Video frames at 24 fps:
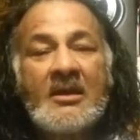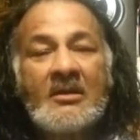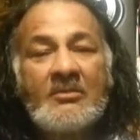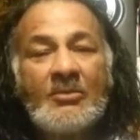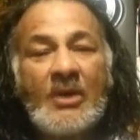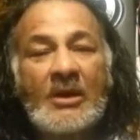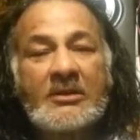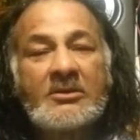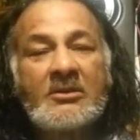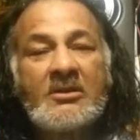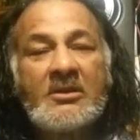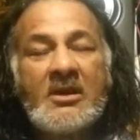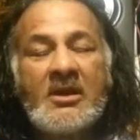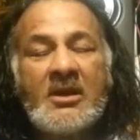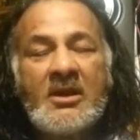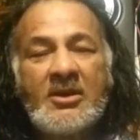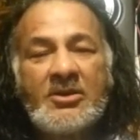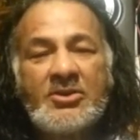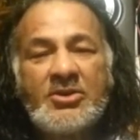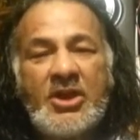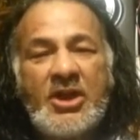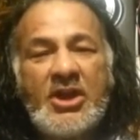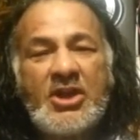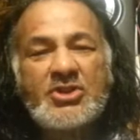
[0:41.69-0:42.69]
But
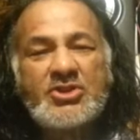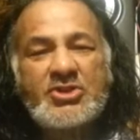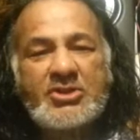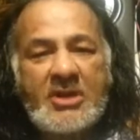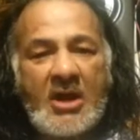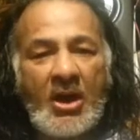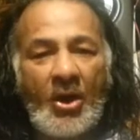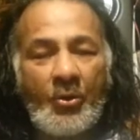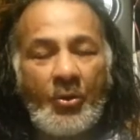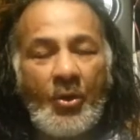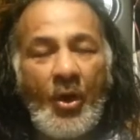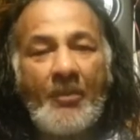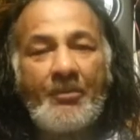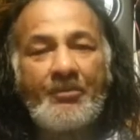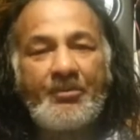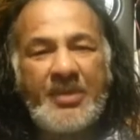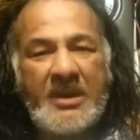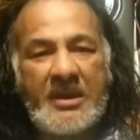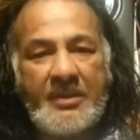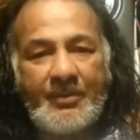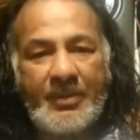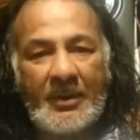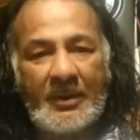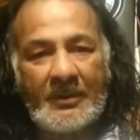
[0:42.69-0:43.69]
these corrupt
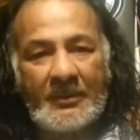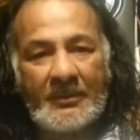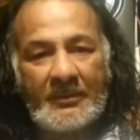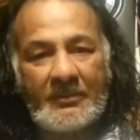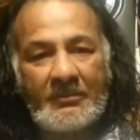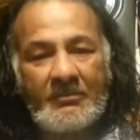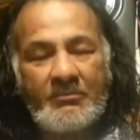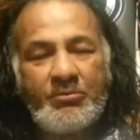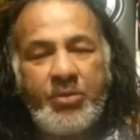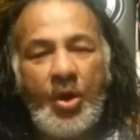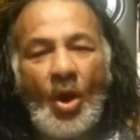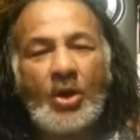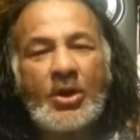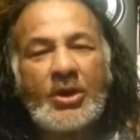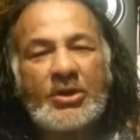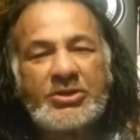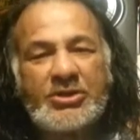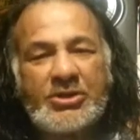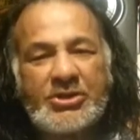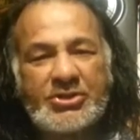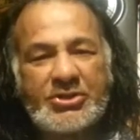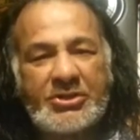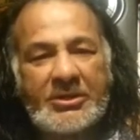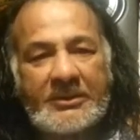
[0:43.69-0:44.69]
people,
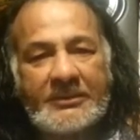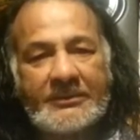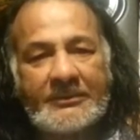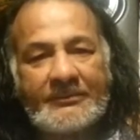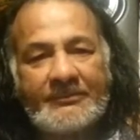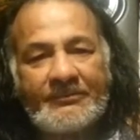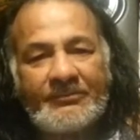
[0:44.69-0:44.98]
politicians,